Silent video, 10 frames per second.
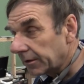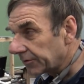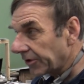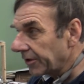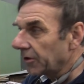
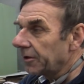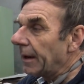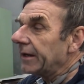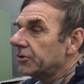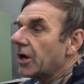So you've got your
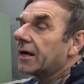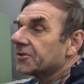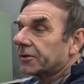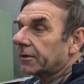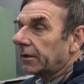main
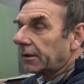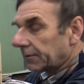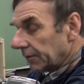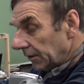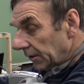jacks at the
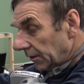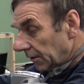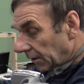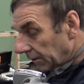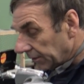
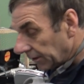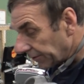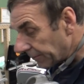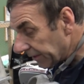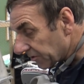on
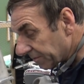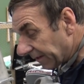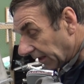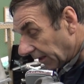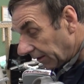the main
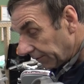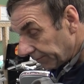spar.